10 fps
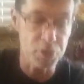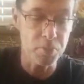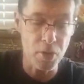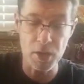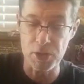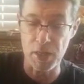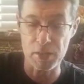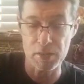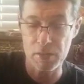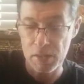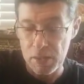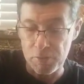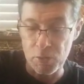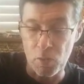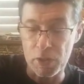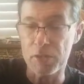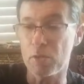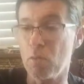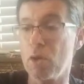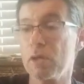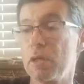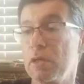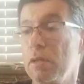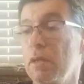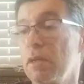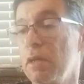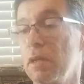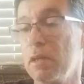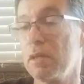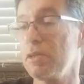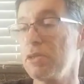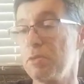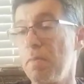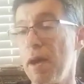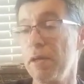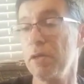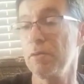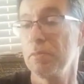projects, if you want it to work, just buy new.